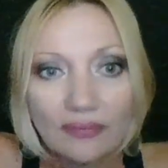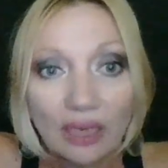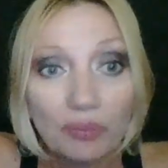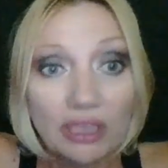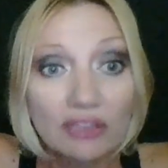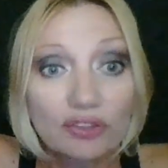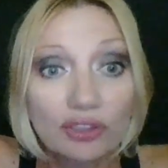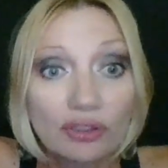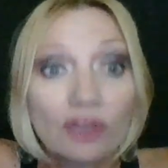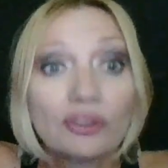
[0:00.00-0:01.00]
Because
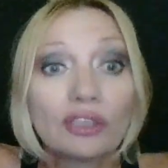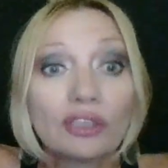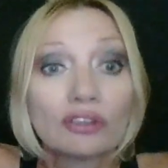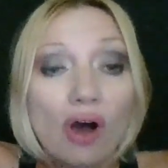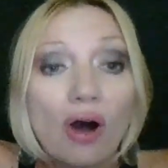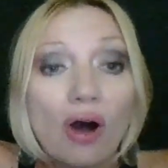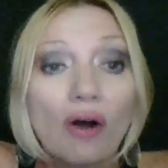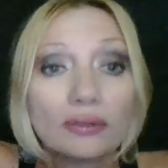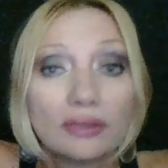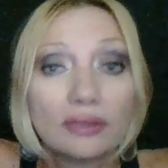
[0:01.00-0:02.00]
draconian
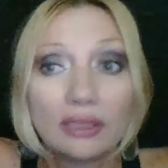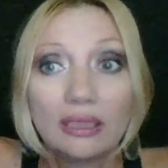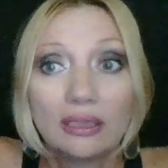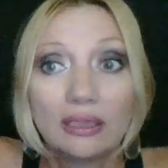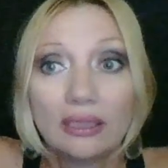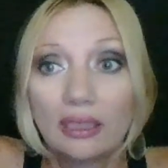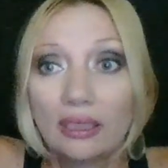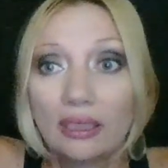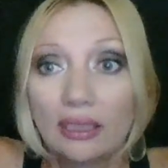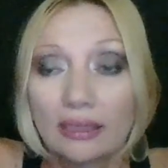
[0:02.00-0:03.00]
law
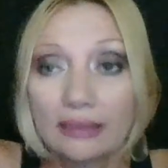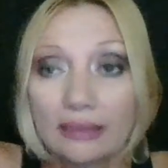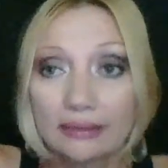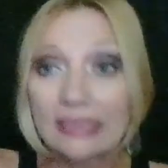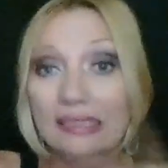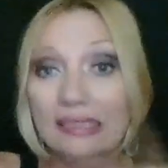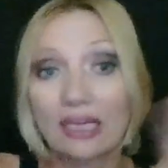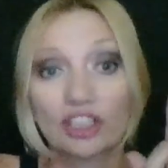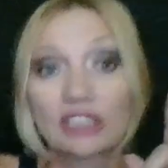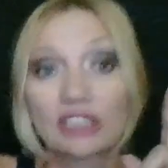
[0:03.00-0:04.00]
does
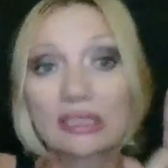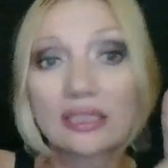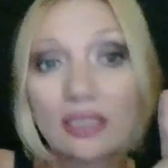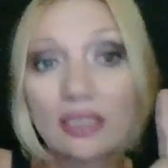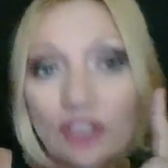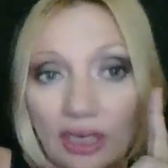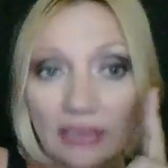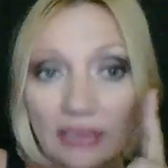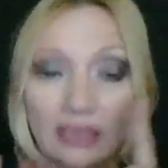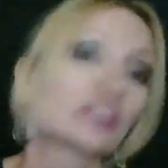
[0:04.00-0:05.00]
not consider
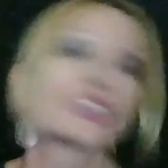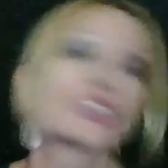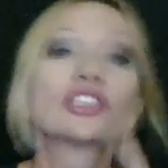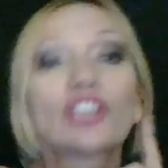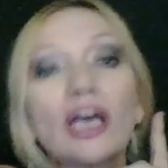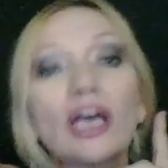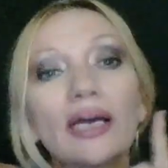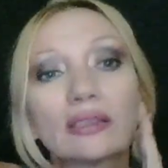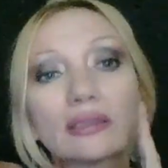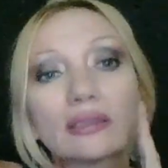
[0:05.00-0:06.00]
an innocent
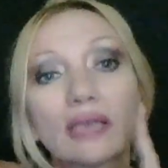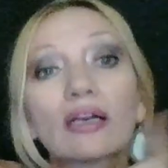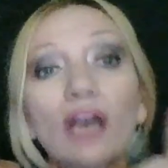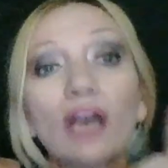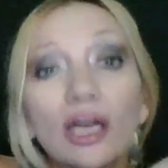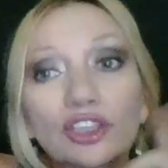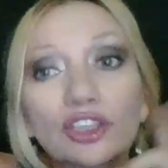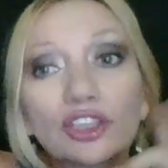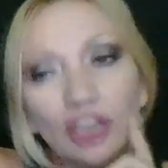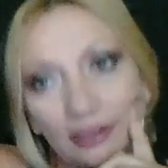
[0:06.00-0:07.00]
child a God's
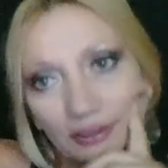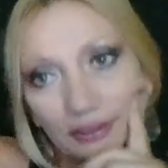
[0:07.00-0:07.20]
child.